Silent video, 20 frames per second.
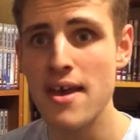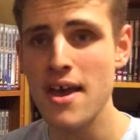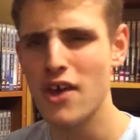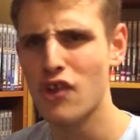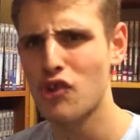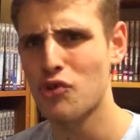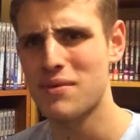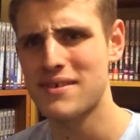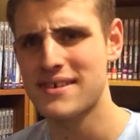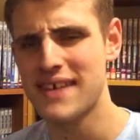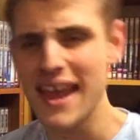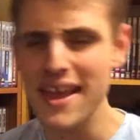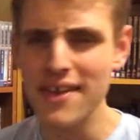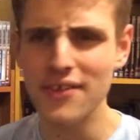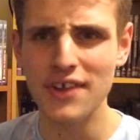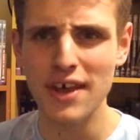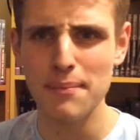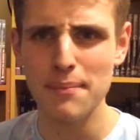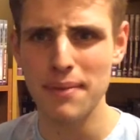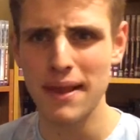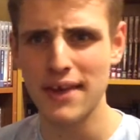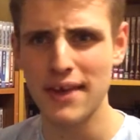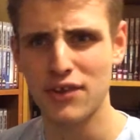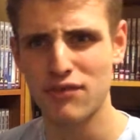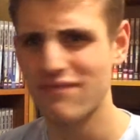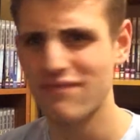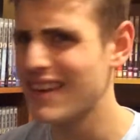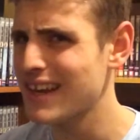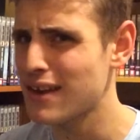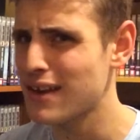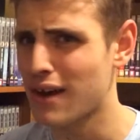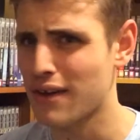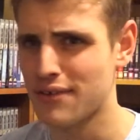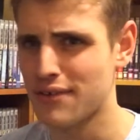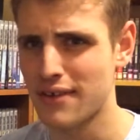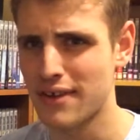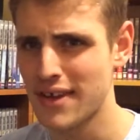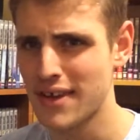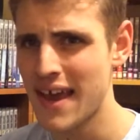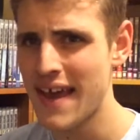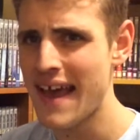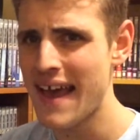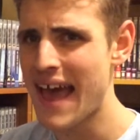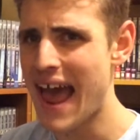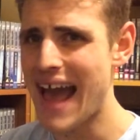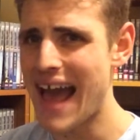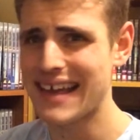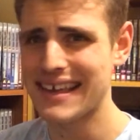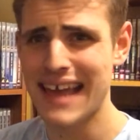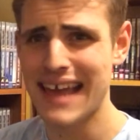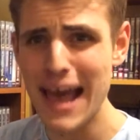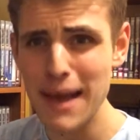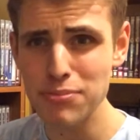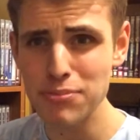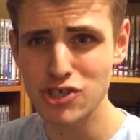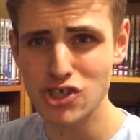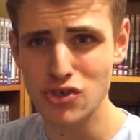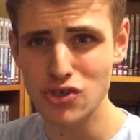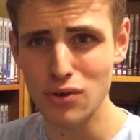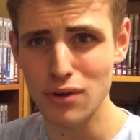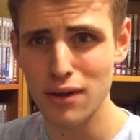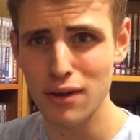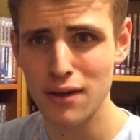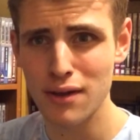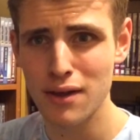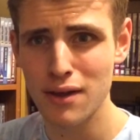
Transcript: so he takes that place and realises a capsule